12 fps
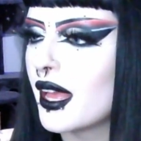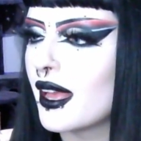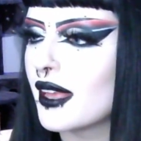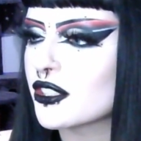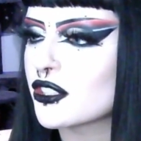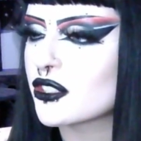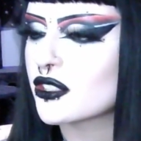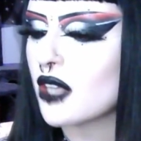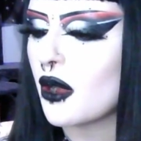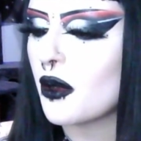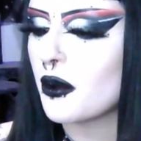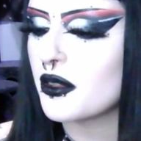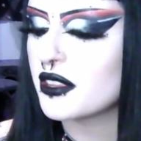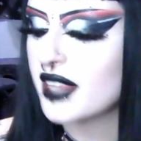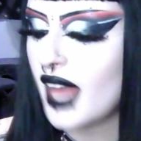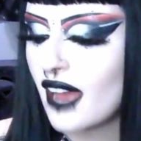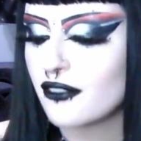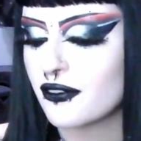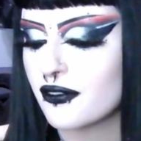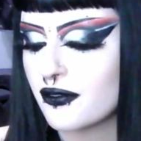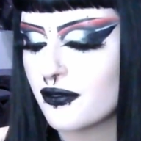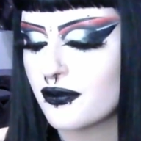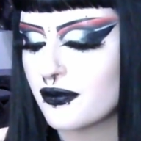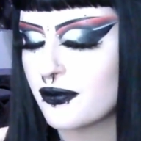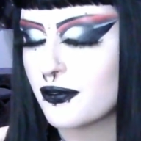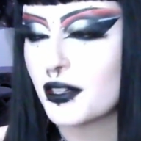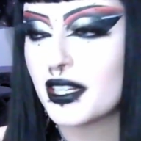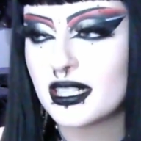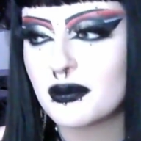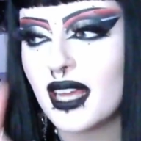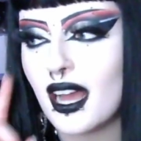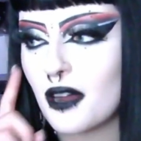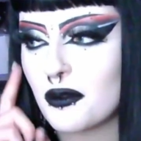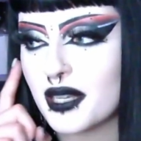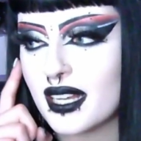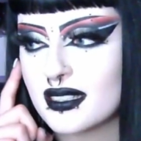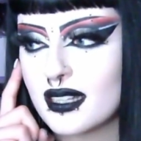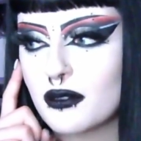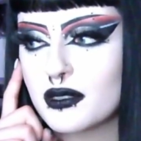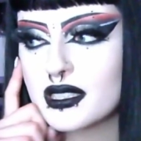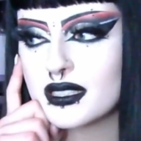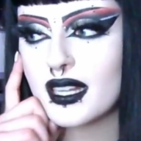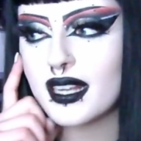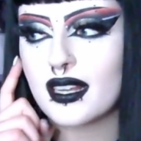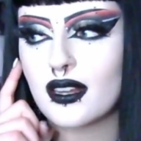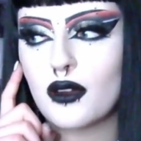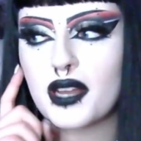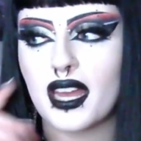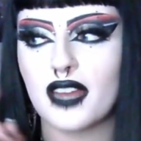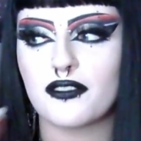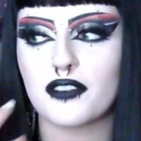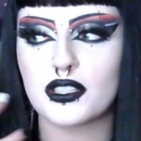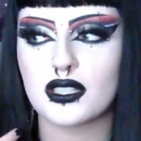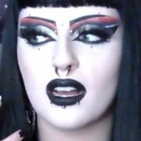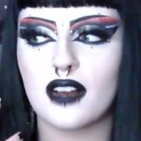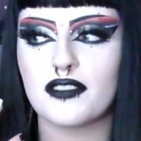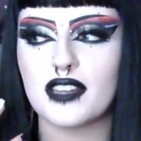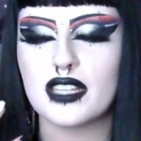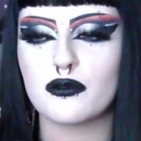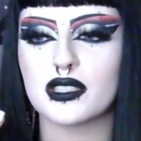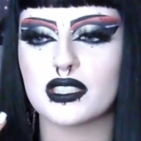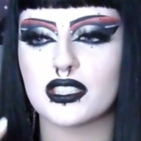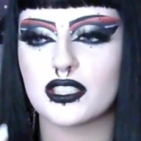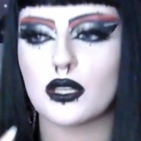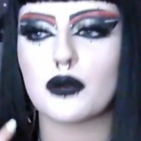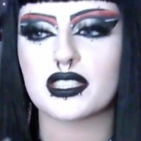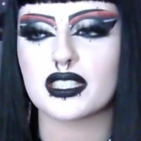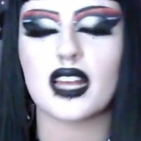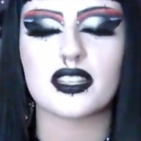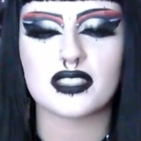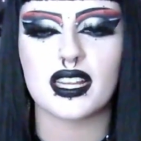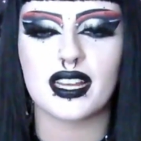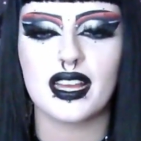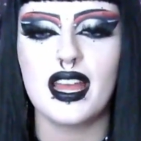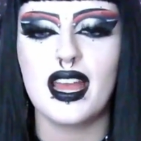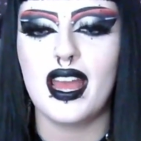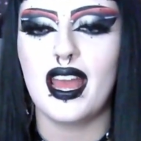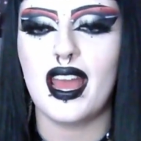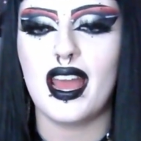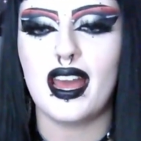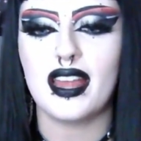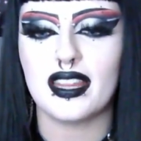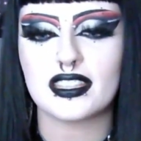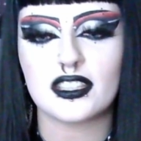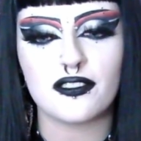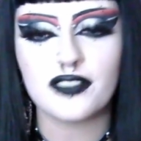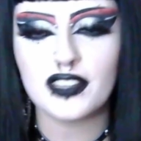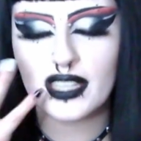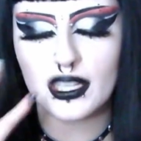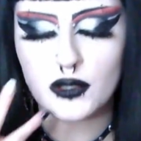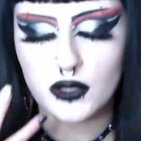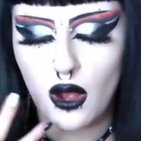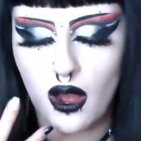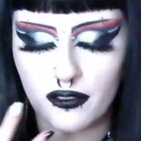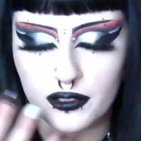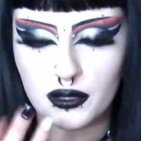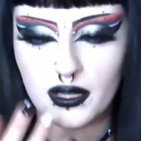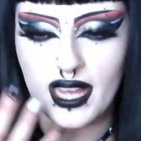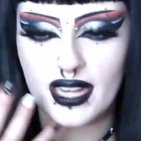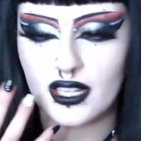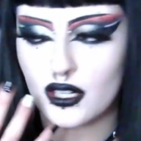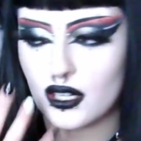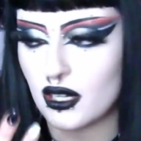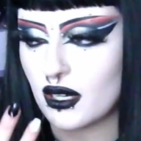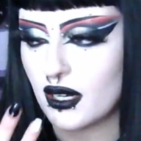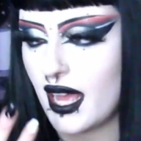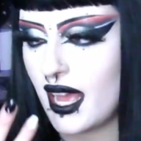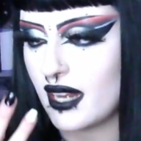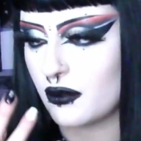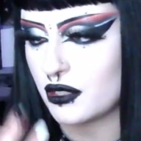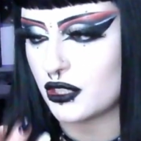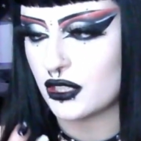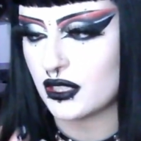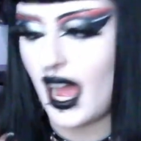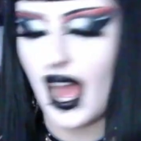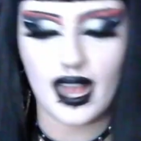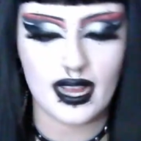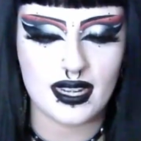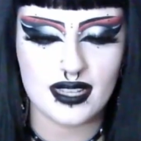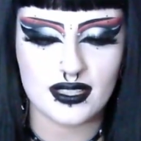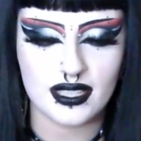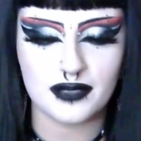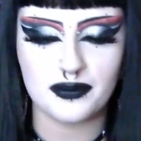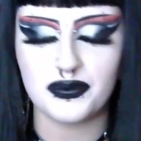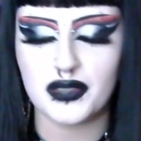So that freaked me out because I was like, okay, first off, it was so disgusting, and, like, the feeling was awful, and it hurt, and it was just agonizing.